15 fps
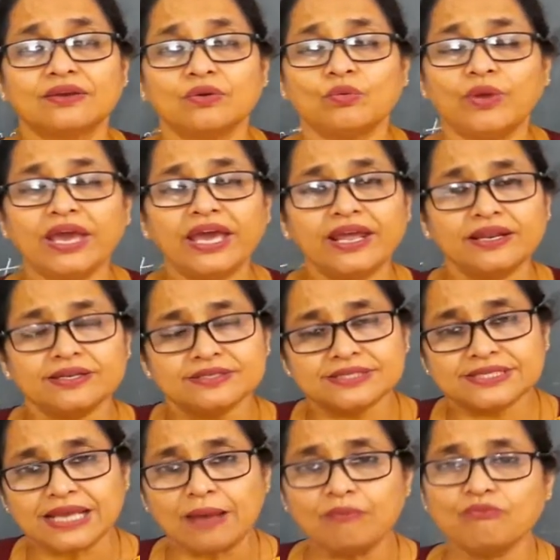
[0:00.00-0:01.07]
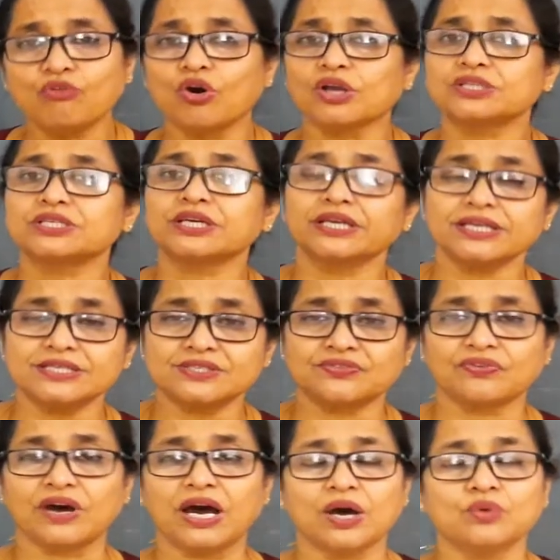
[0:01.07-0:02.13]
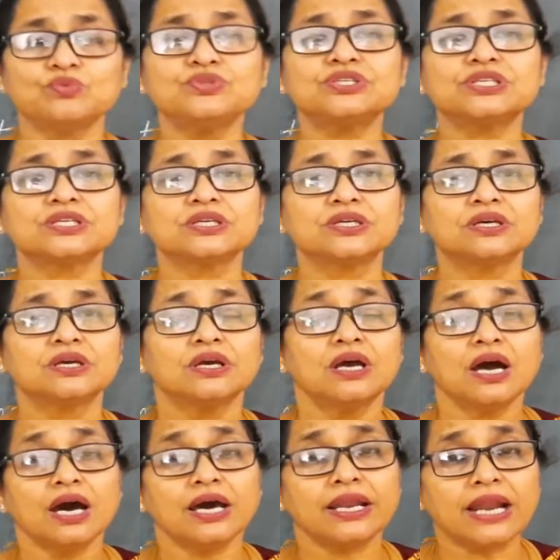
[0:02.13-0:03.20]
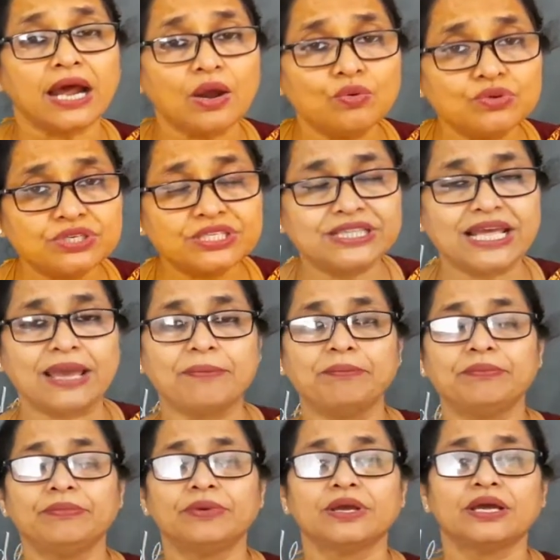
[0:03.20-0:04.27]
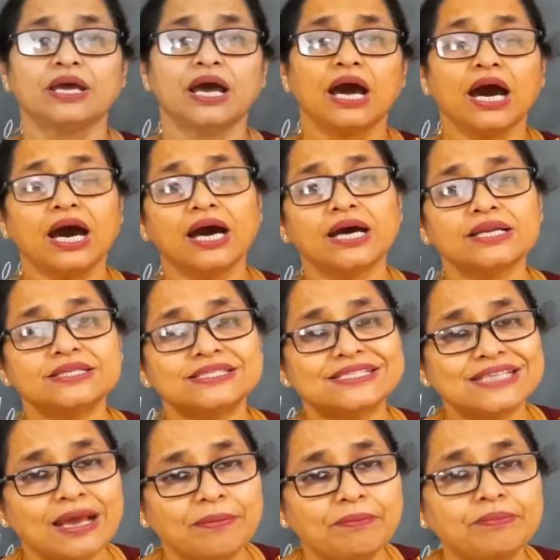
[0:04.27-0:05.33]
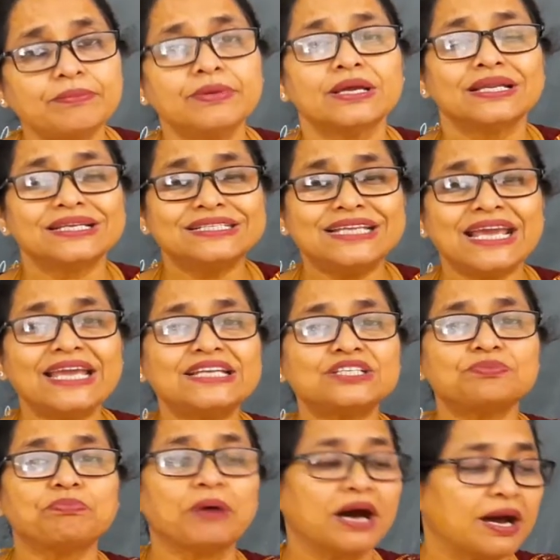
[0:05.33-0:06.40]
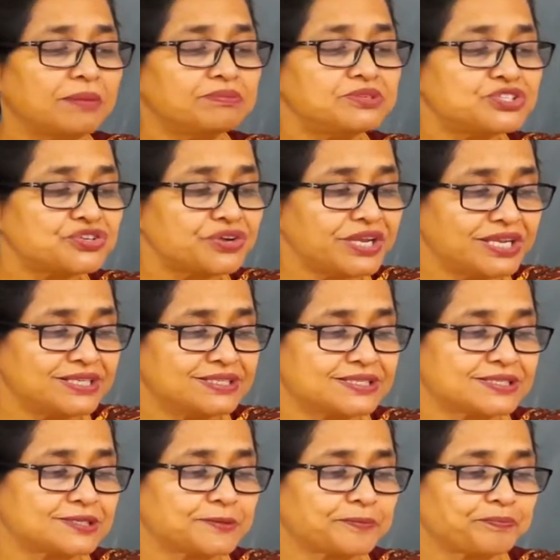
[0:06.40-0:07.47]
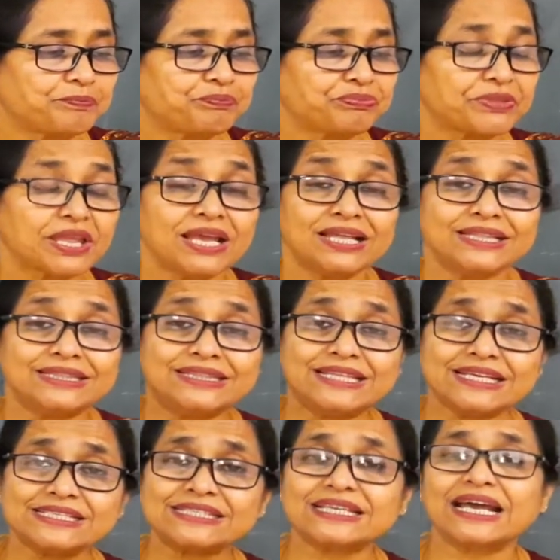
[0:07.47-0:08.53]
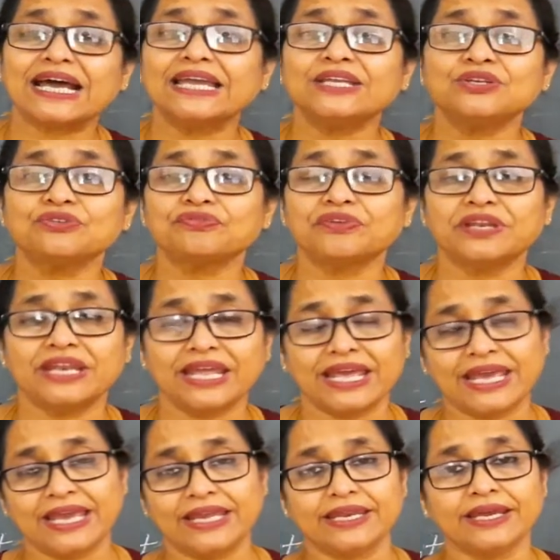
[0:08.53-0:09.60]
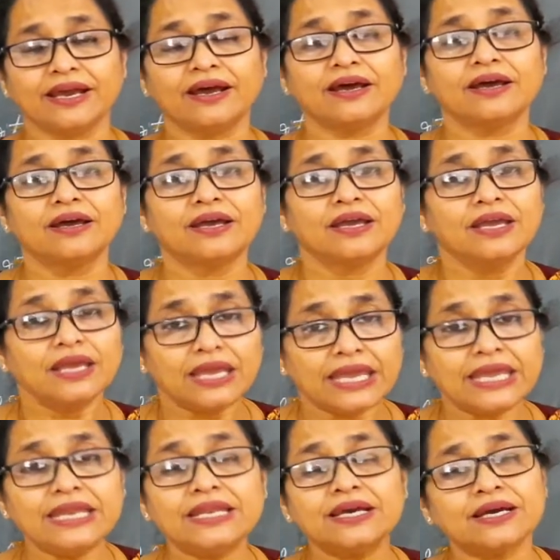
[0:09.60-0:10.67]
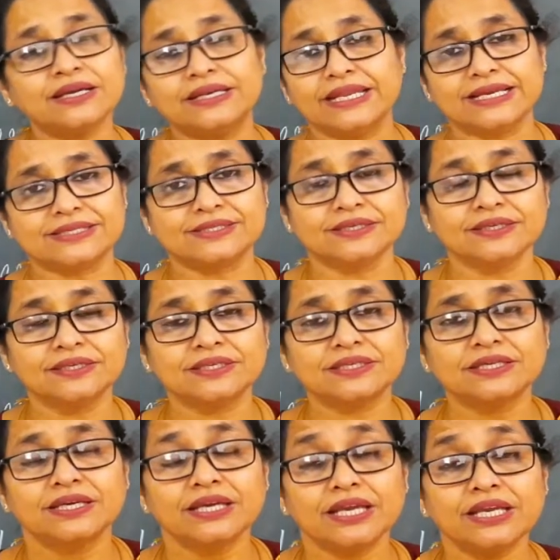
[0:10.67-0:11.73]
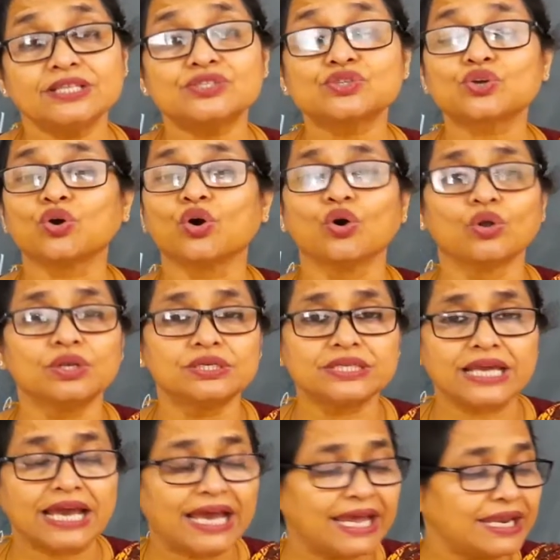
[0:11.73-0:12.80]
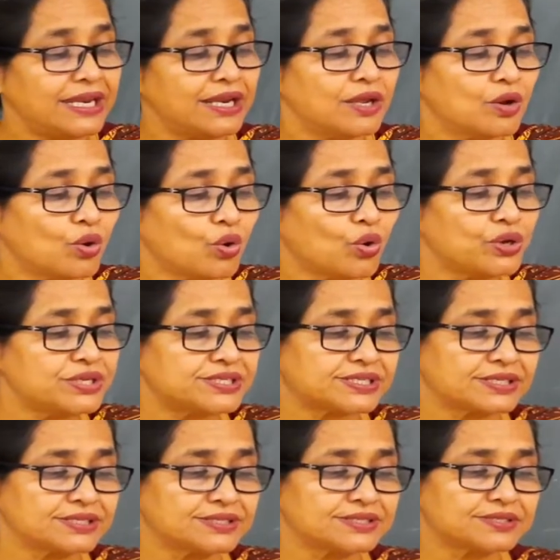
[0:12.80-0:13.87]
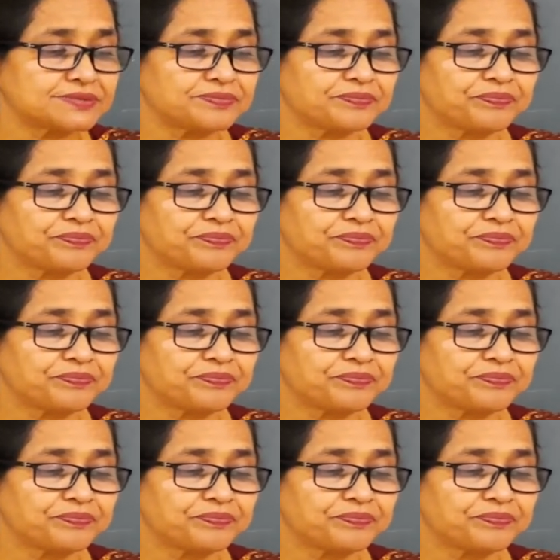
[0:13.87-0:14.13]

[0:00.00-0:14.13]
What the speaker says: where some water is found. Around them are some date palm trees. This kind of an area in a desert is called an oasis.